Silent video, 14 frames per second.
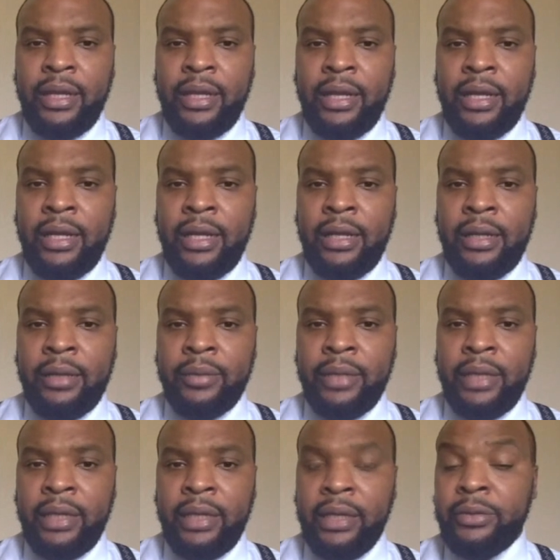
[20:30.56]
uh,
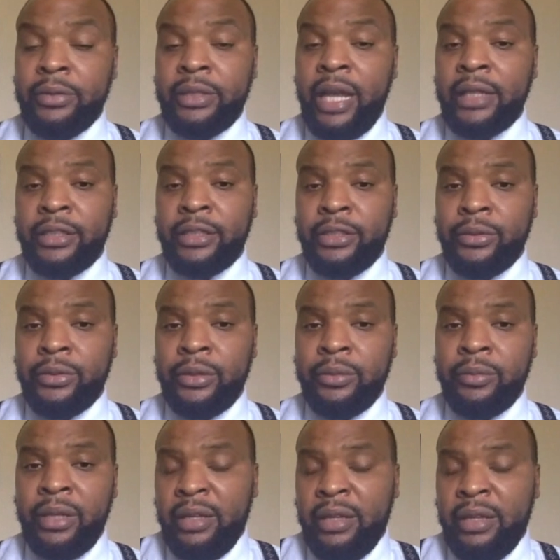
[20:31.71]
and he was executed.
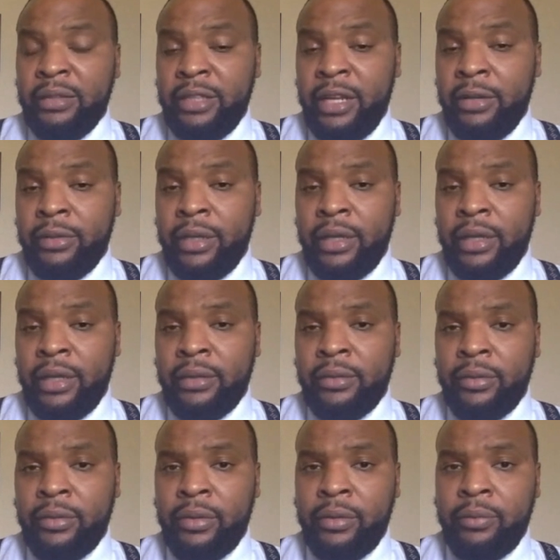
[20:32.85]
And
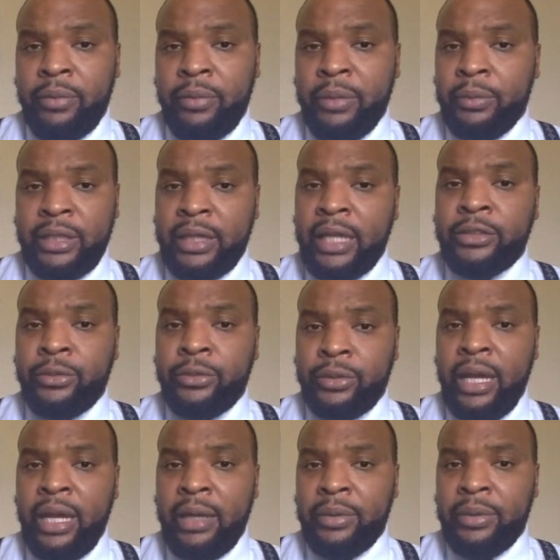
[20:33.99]
people said that's
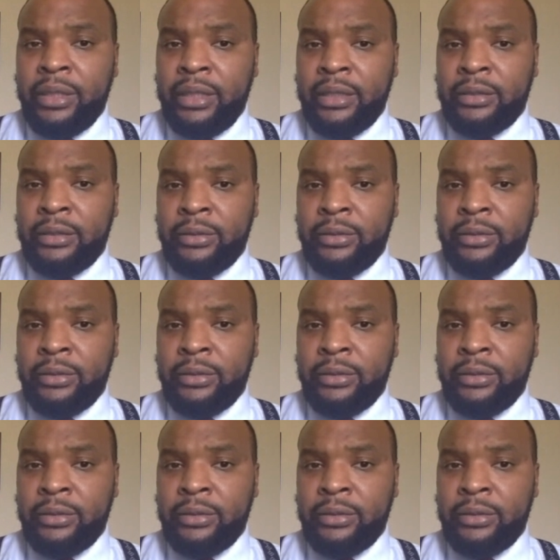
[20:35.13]
okay because